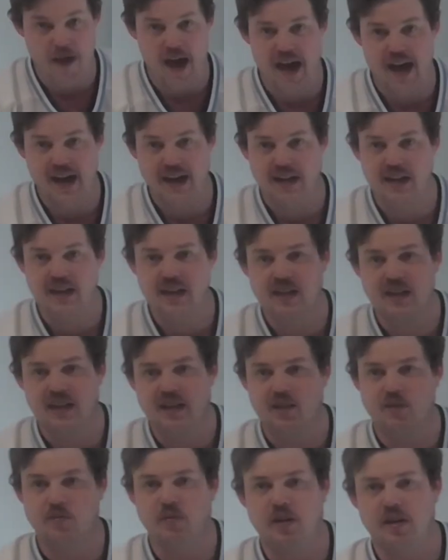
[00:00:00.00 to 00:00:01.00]
bag, and
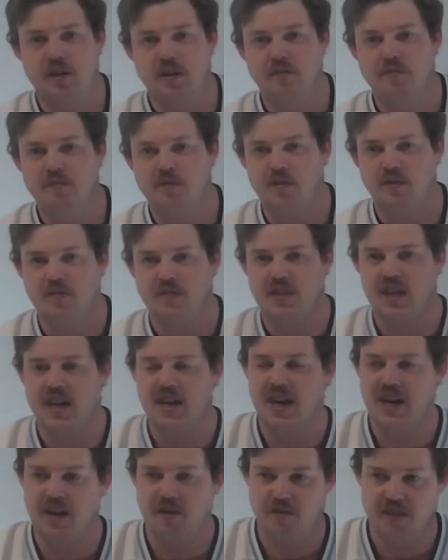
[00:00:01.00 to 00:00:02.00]
that's what I sort of
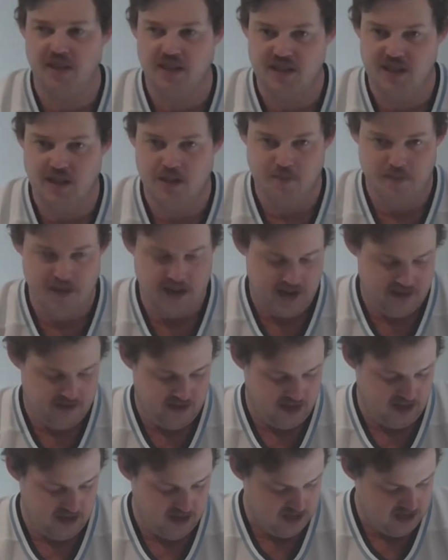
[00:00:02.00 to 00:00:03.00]
send anyone that sends me
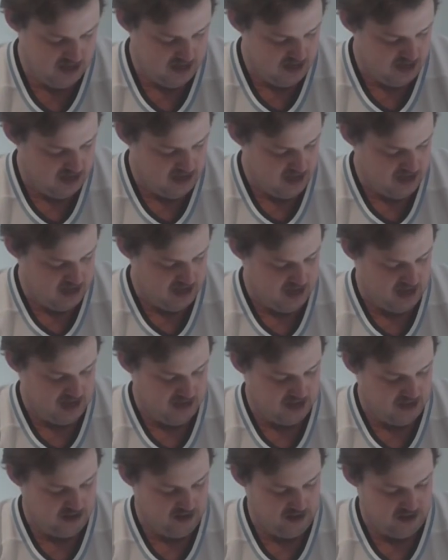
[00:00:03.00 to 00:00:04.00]
anything. You get a
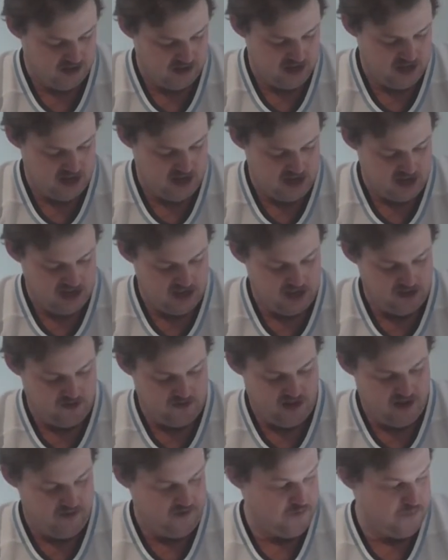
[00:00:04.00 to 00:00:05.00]

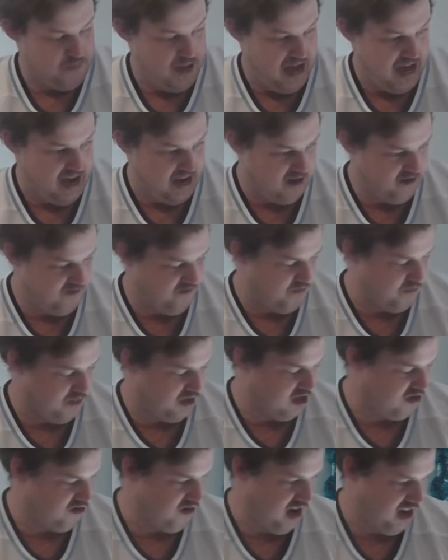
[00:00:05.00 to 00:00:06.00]
little gift bag from
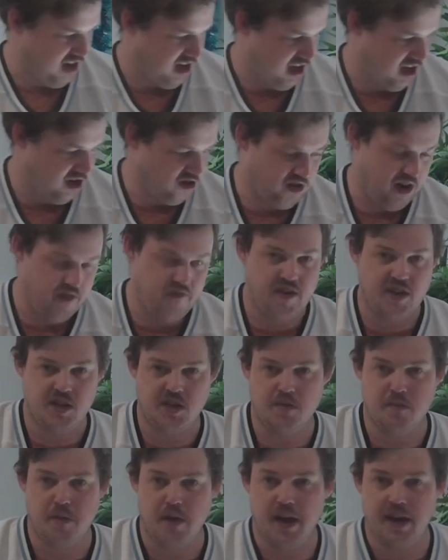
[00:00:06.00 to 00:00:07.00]
Australia. You gotta try
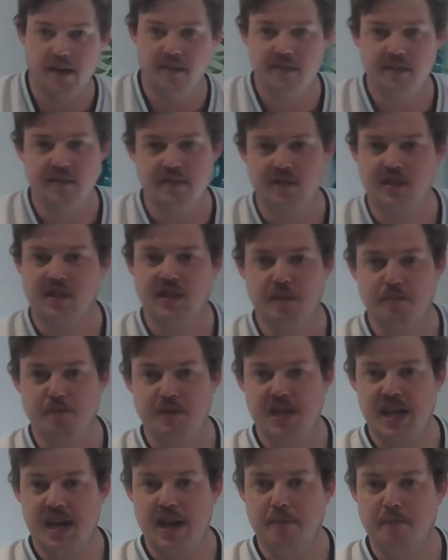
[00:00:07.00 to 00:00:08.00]
Vegemite, Tim
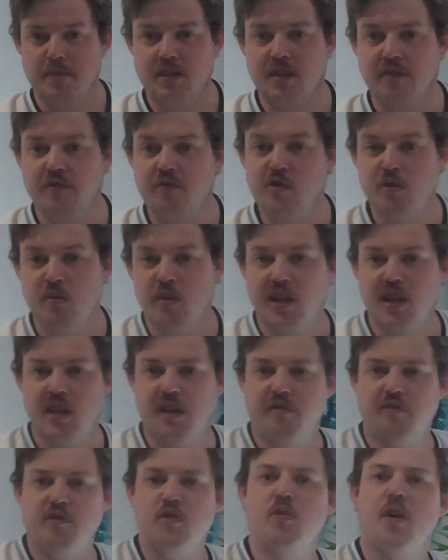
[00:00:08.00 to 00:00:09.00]
Tams, and a few
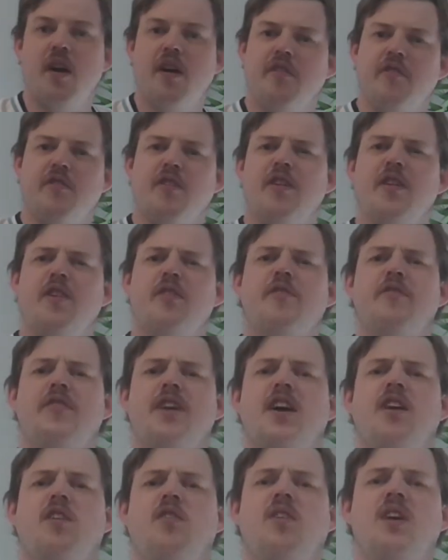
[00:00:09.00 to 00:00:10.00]
other of
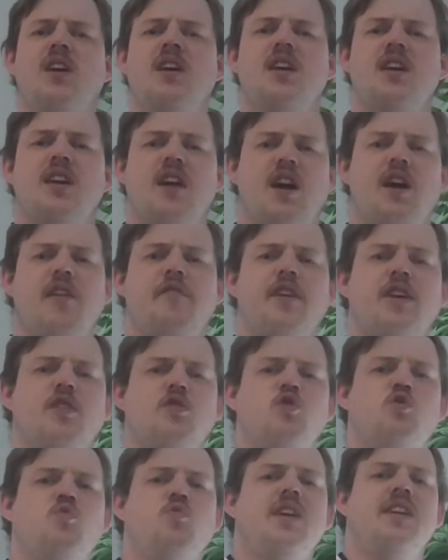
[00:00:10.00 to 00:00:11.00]
our
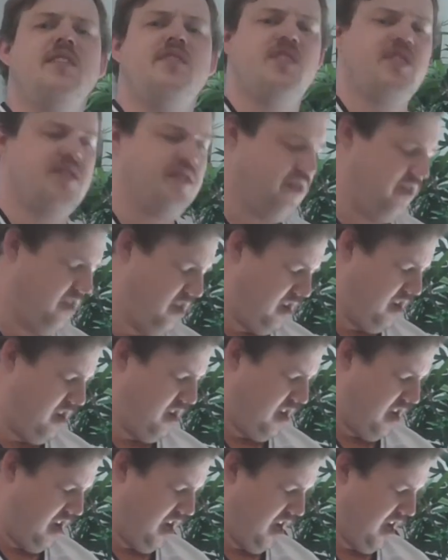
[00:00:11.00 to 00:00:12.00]
treats.
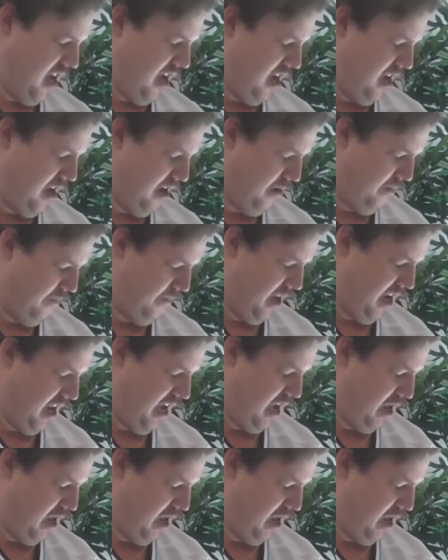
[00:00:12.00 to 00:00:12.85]
And a